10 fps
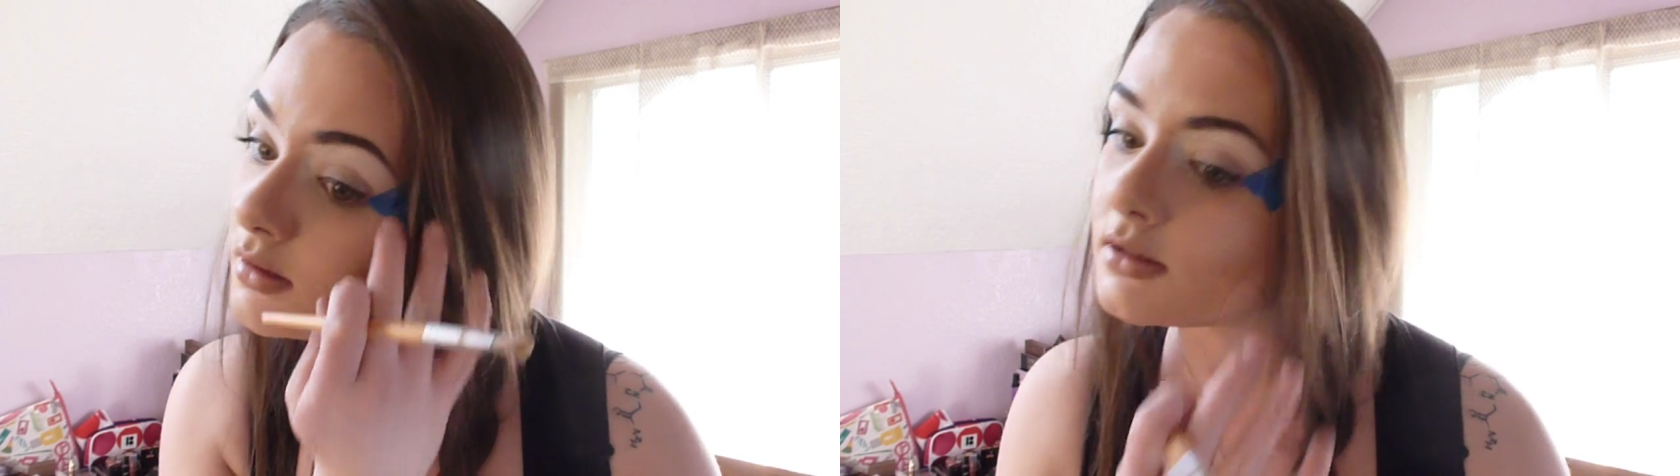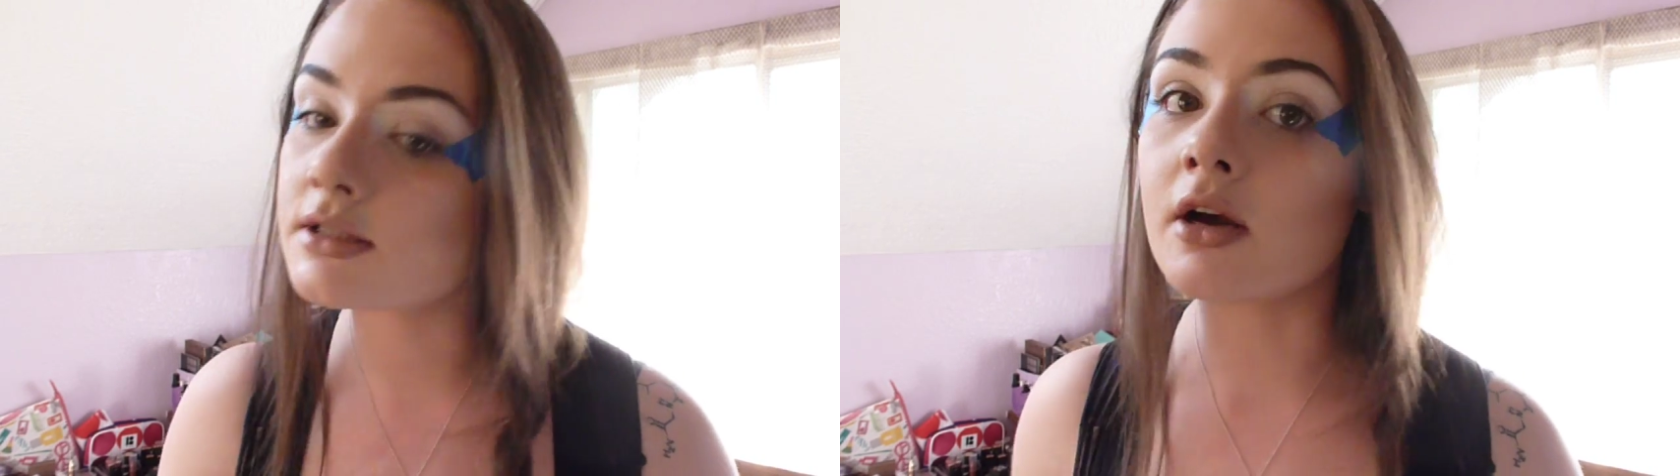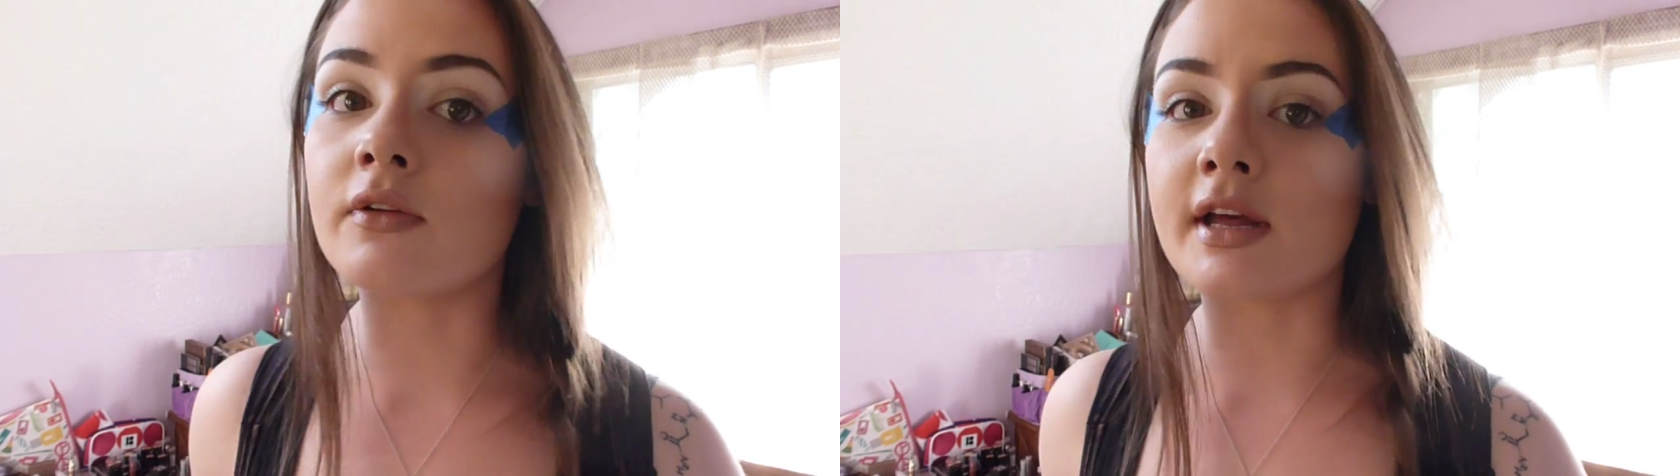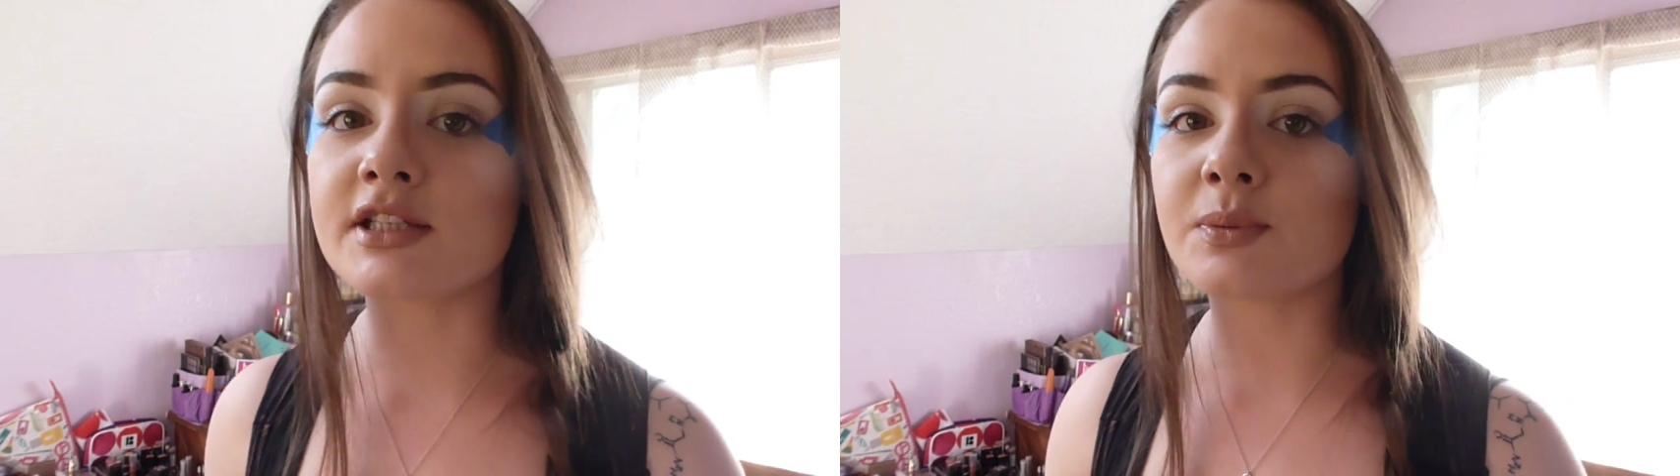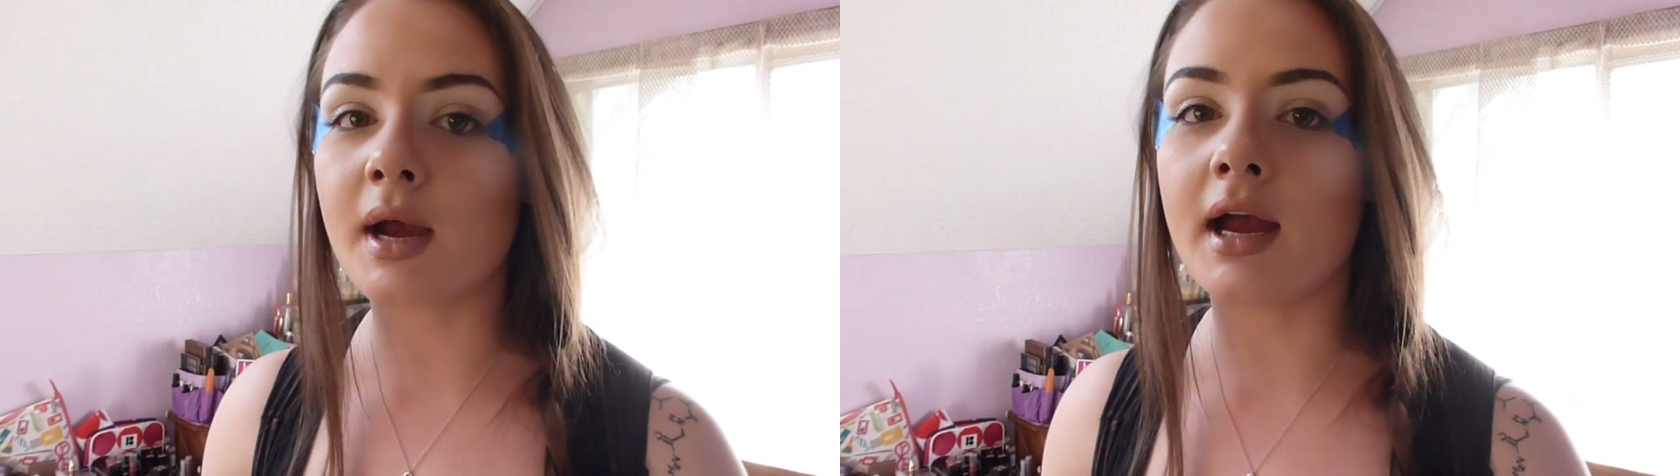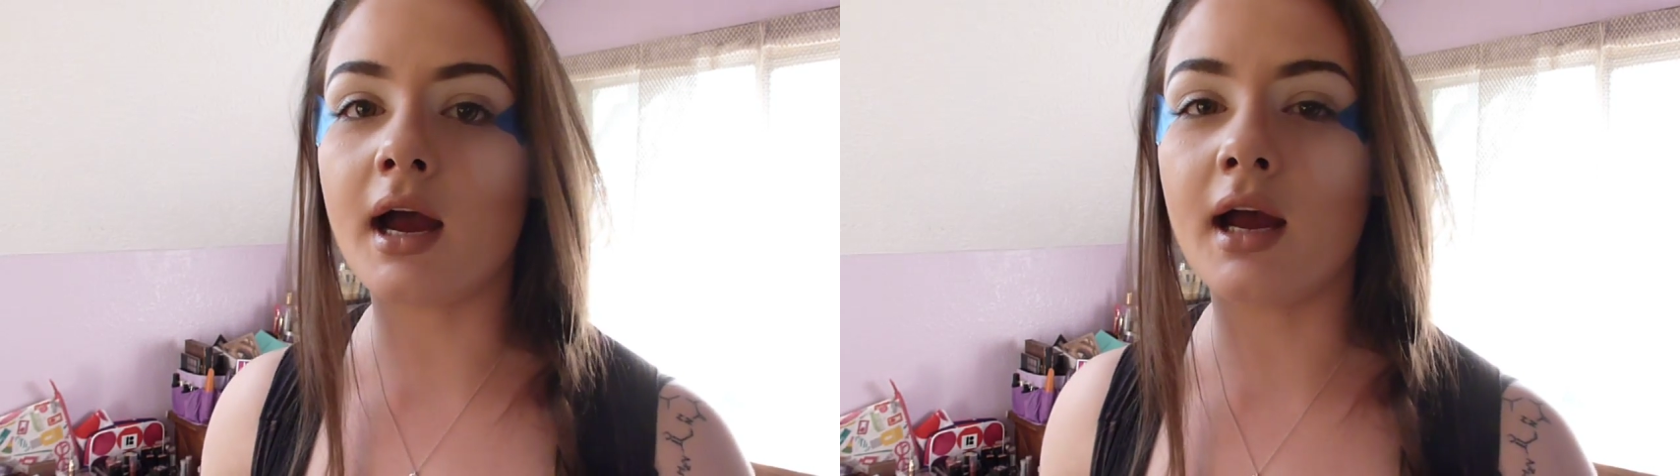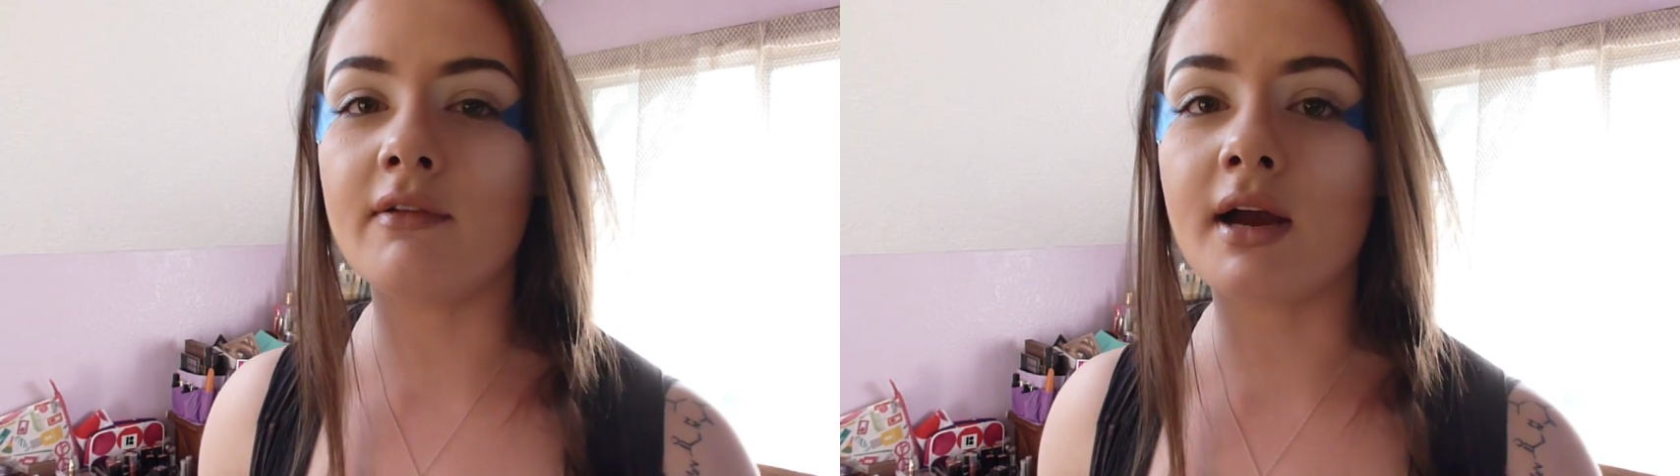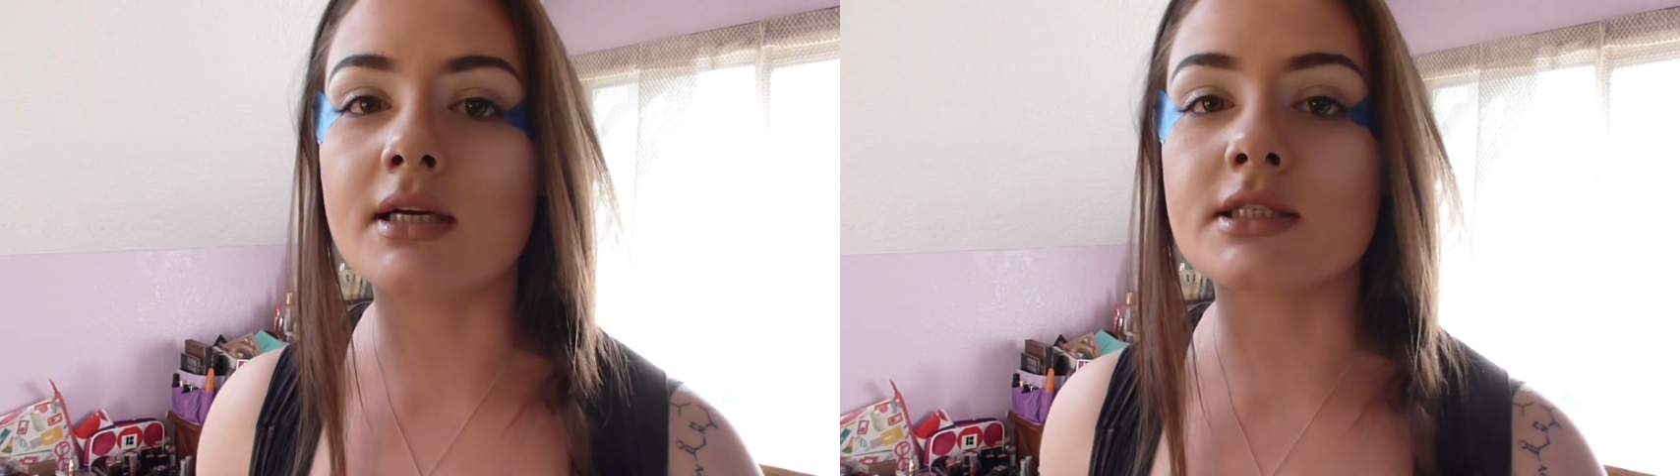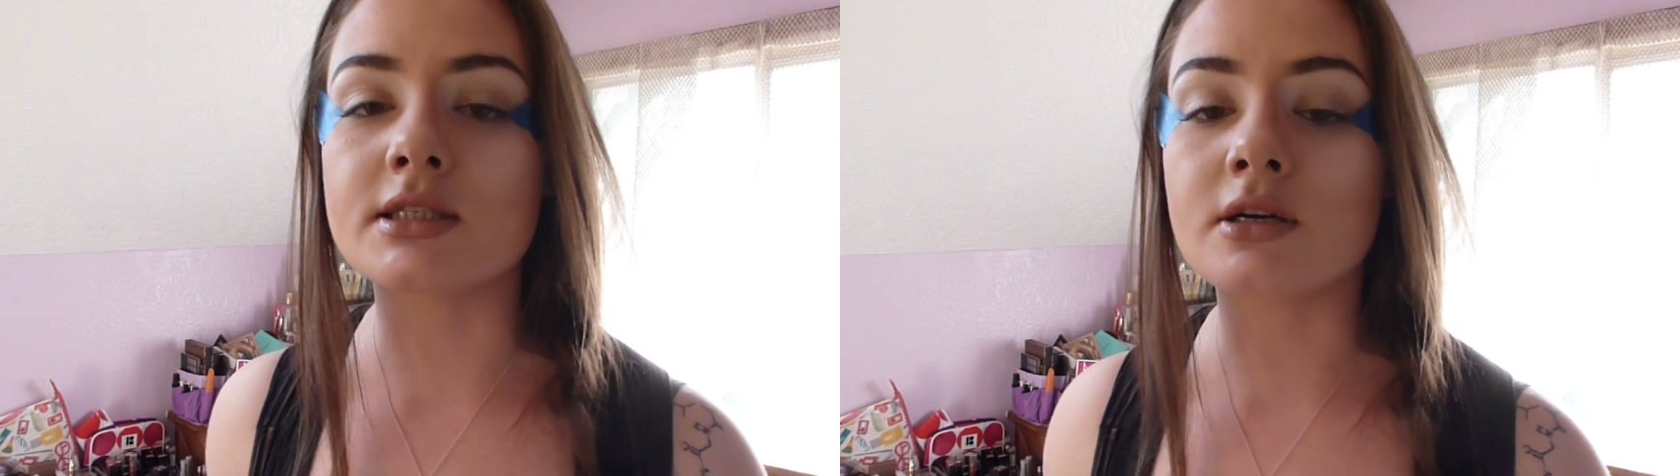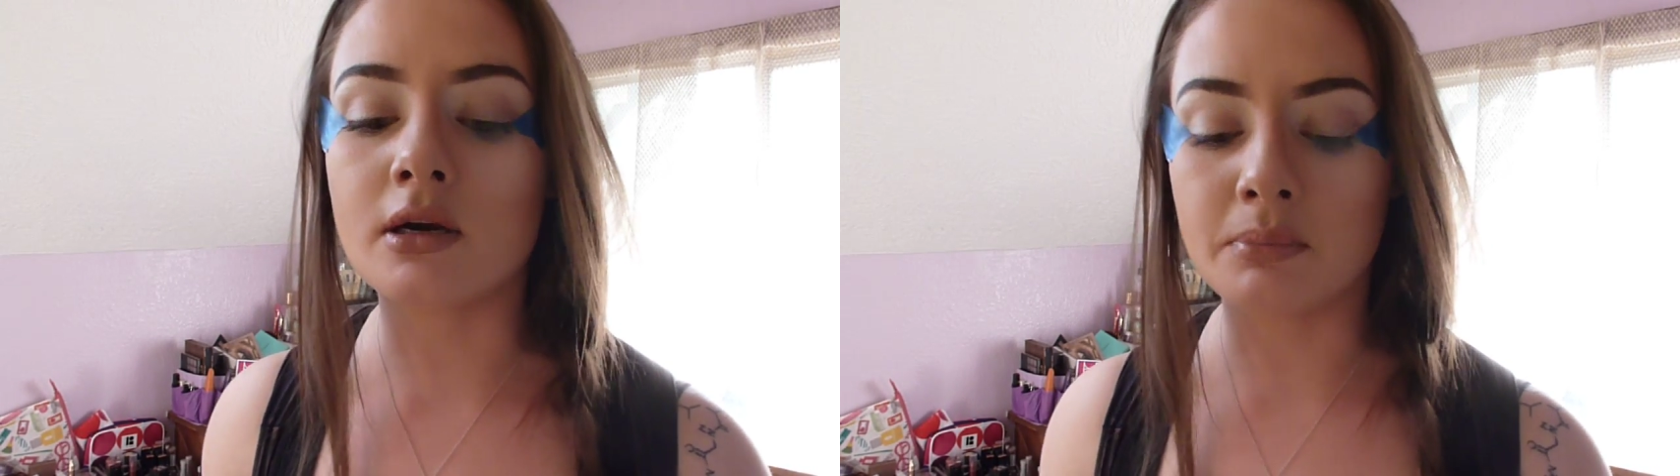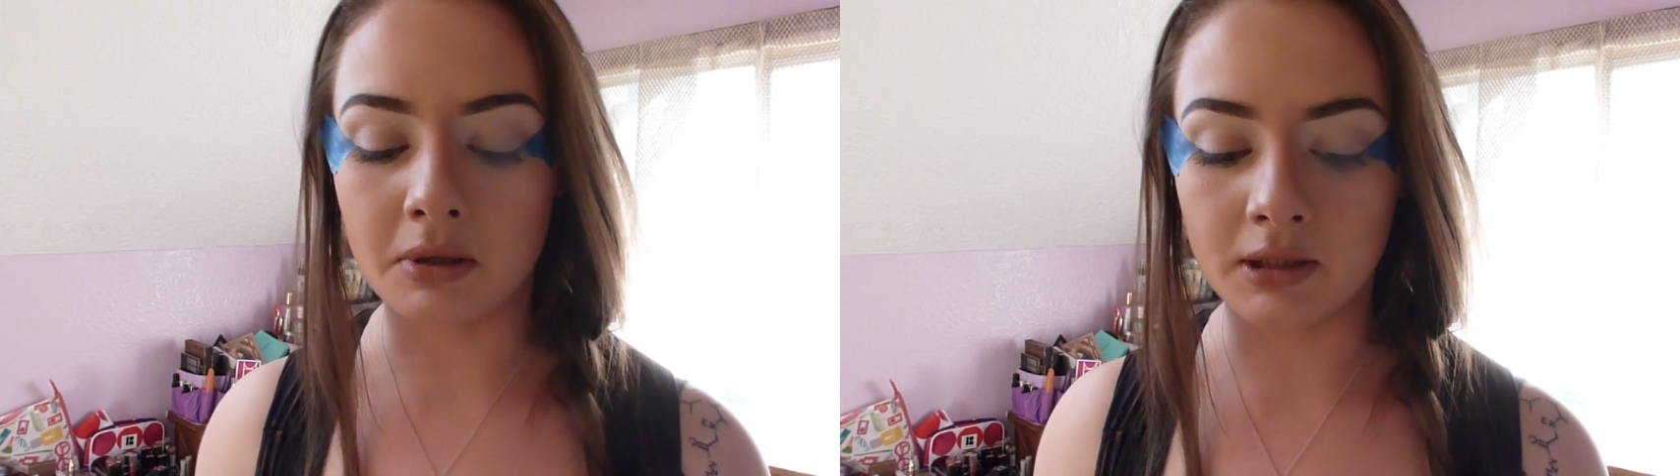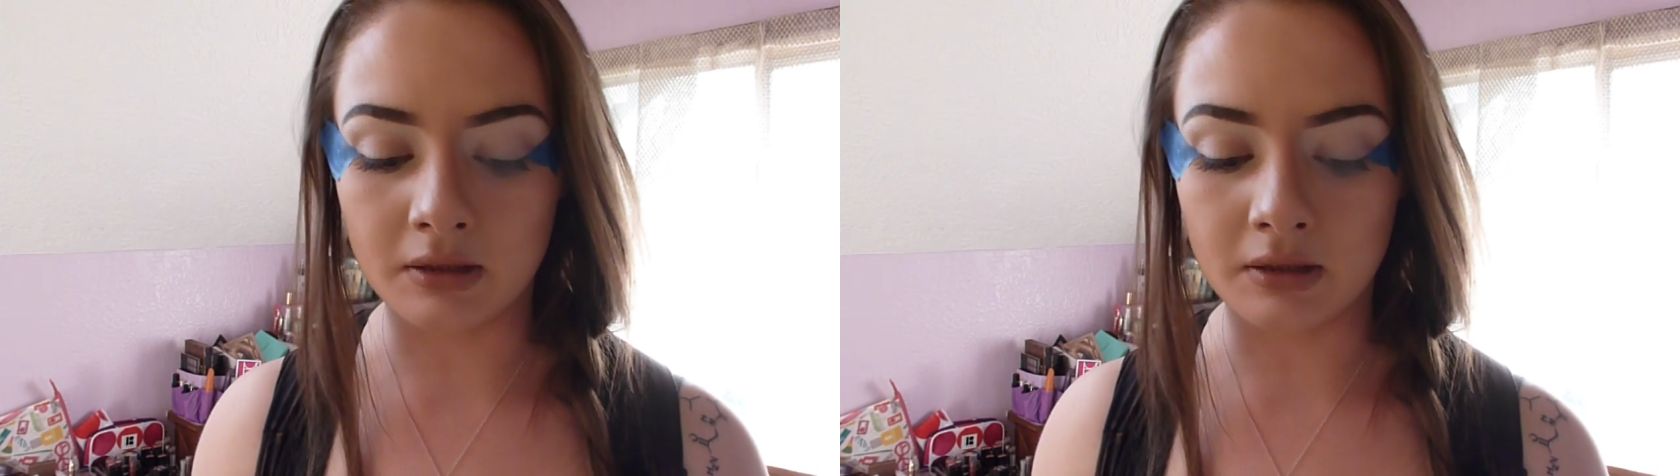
So that's why I've actually started putting